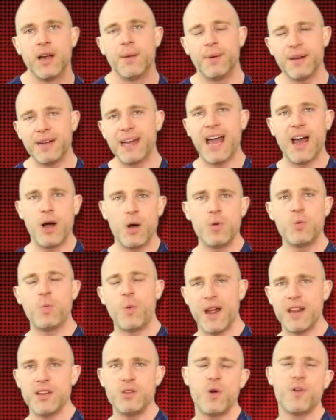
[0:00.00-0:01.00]
But now,
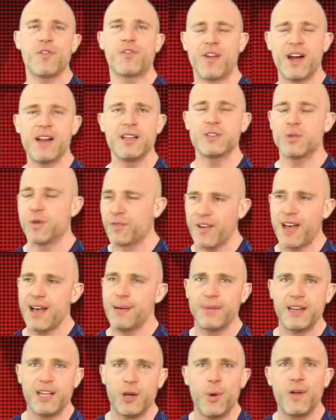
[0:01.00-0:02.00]
when your friends or
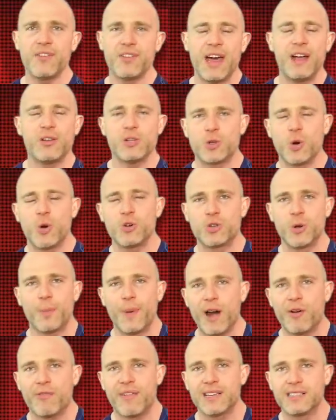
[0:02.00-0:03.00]
family, whoever the hell you talk to
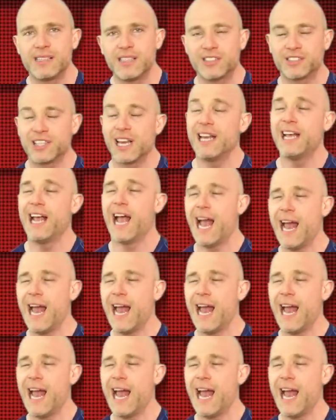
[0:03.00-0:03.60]
about wrestling, say,